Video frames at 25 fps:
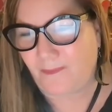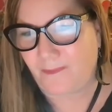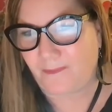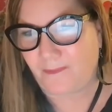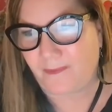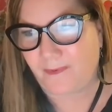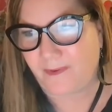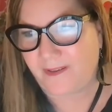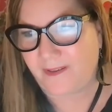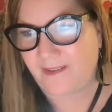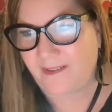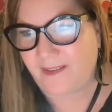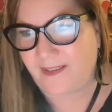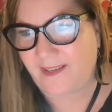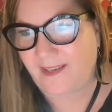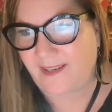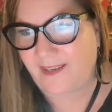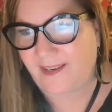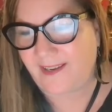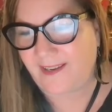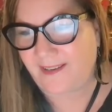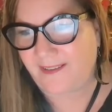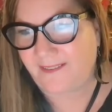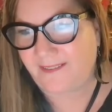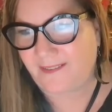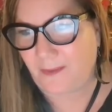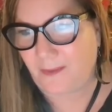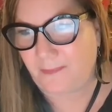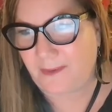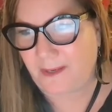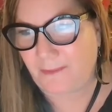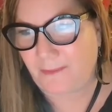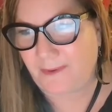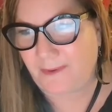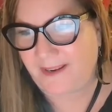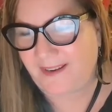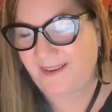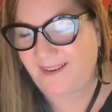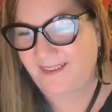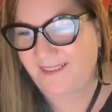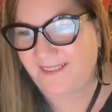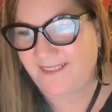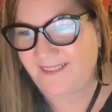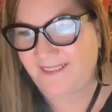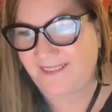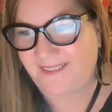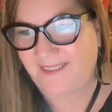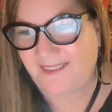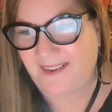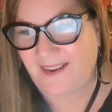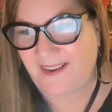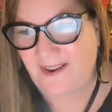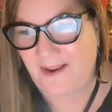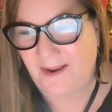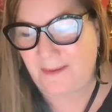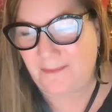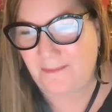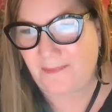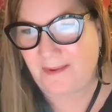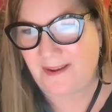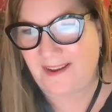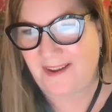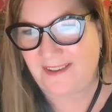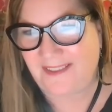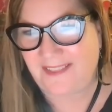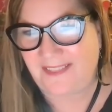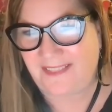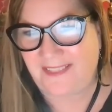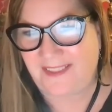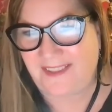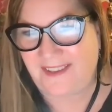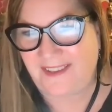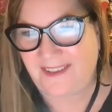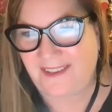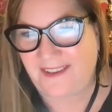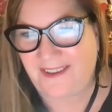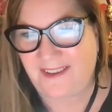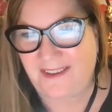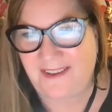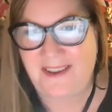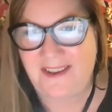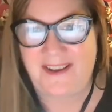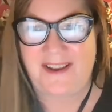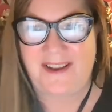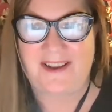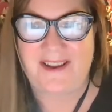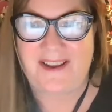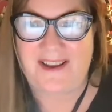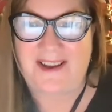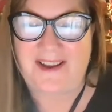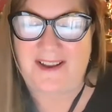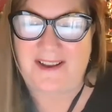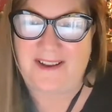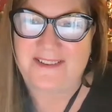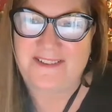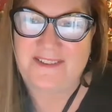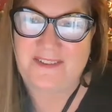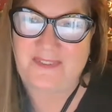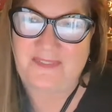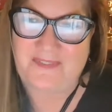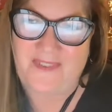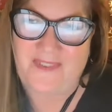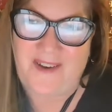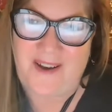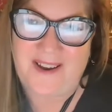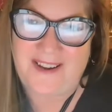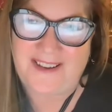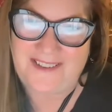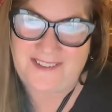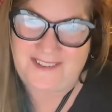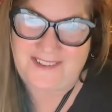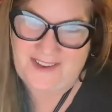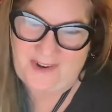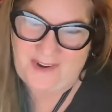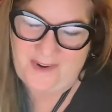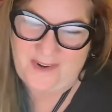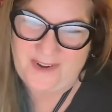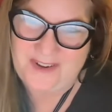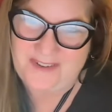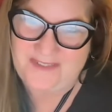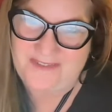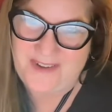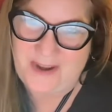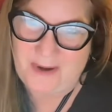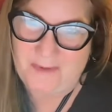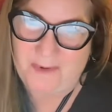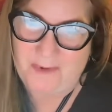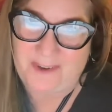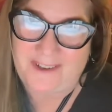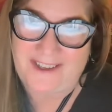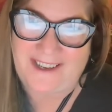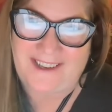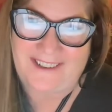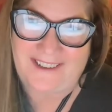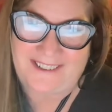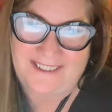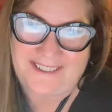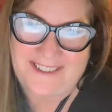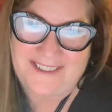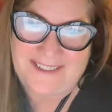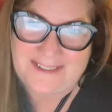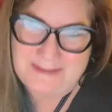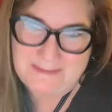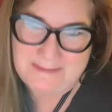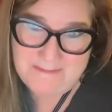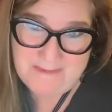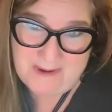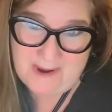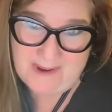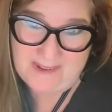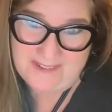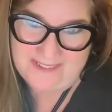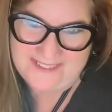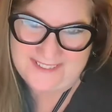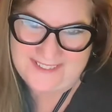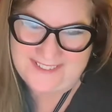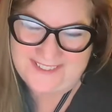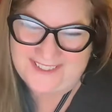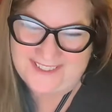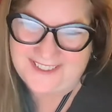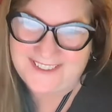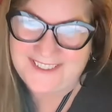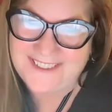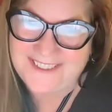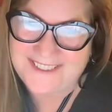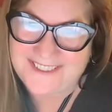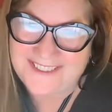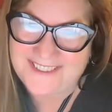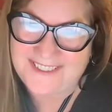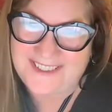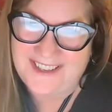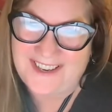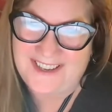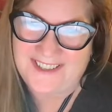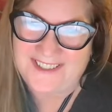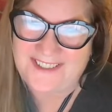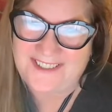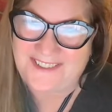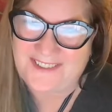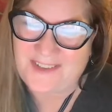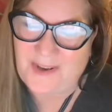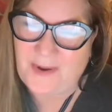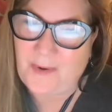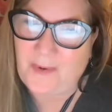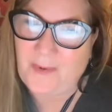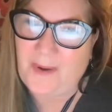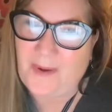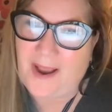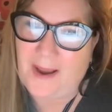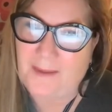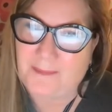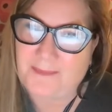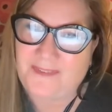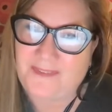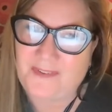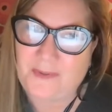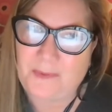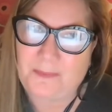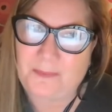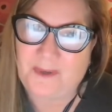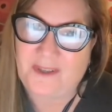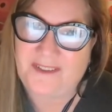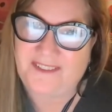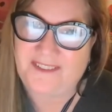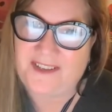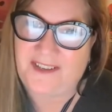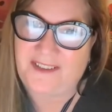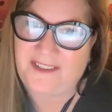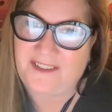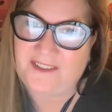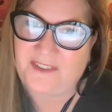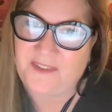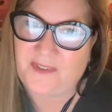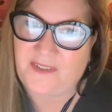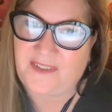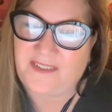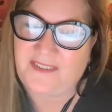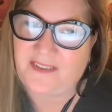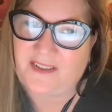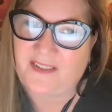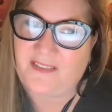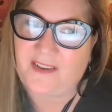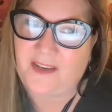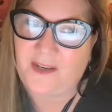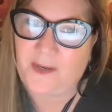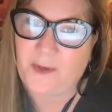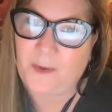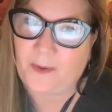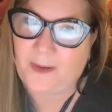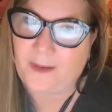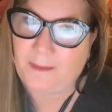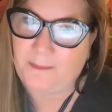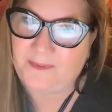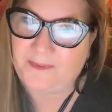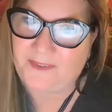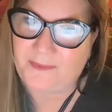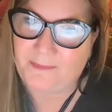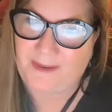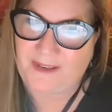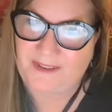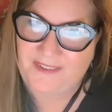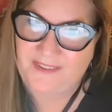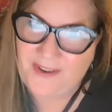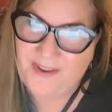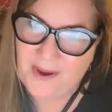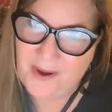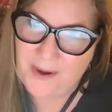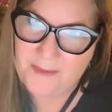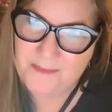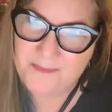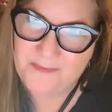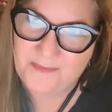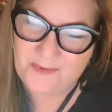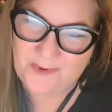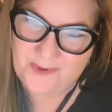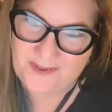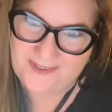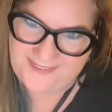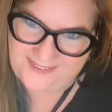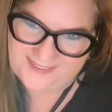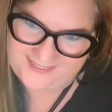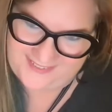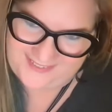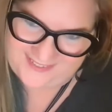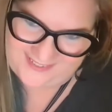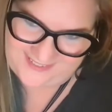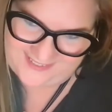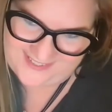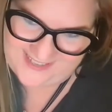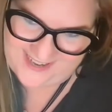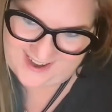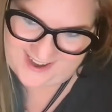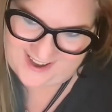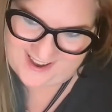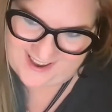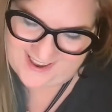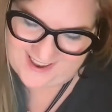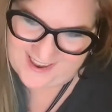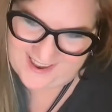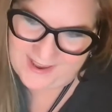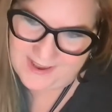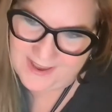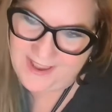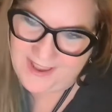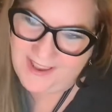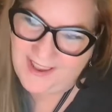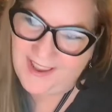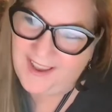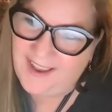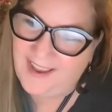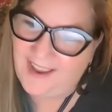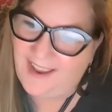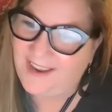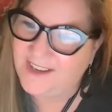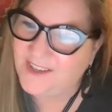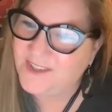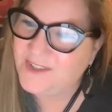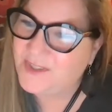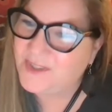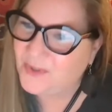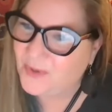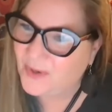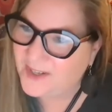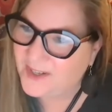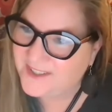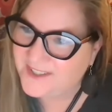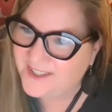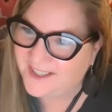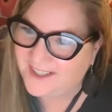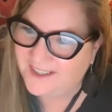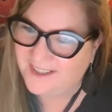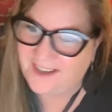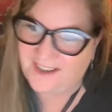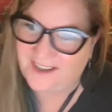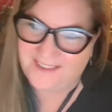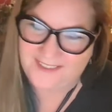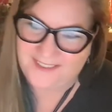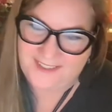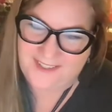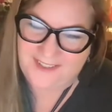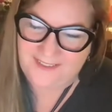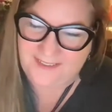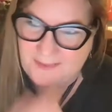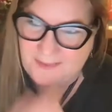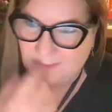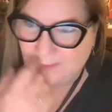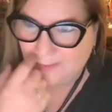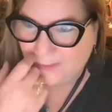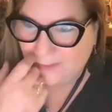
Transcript: Really, in so many ways, I think define the art of networking, at least in politics. And so I'm super excited, Teresa, that you were able to make time for us today. And Georgie Aguirre-Sacasa,